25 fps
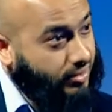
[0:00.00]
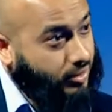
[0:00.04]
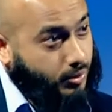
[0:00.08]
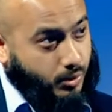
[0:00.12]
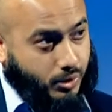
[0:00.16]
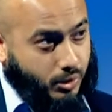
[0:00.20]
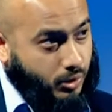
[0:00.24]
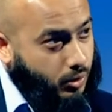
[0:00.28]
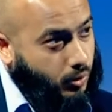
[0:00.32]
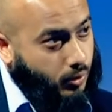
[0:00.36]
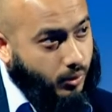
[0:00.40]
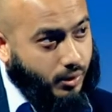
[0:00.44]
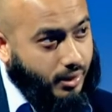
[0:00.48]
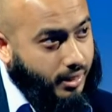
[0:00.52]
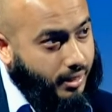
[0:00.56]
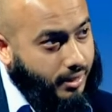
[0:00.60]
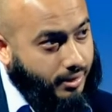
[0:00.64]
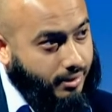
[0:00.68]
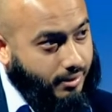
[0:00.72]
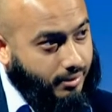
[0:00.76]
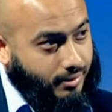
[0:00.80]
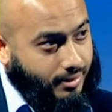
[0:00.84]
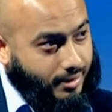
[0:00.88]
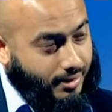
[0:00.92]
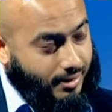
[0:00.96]
you want to call it, you
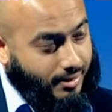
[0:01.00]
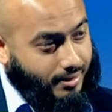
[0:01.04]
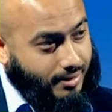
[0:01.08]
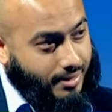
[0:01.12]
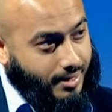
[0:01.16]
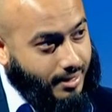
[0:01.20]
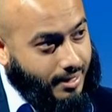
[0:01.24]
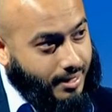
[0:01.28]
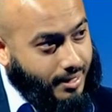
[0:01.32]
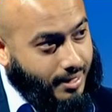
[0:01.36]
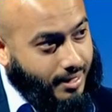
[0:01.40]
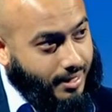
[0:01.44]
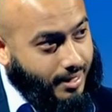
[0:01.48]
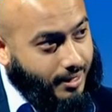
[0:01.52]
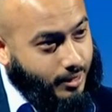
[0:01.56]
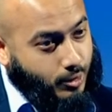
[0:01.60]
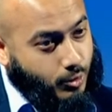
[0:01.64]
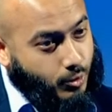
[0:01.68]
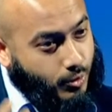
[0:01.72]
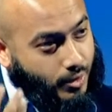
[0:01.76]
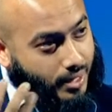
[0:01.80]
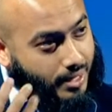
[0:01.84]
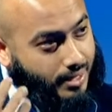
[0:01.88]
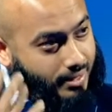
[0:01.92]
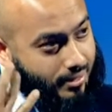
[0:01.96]
know, can
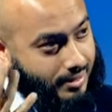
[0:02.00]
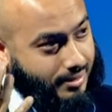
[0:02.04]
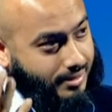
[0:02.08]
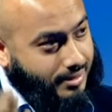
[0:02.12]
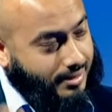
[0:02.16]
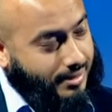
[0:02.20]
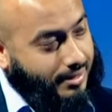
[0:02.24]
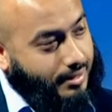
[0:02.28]
create this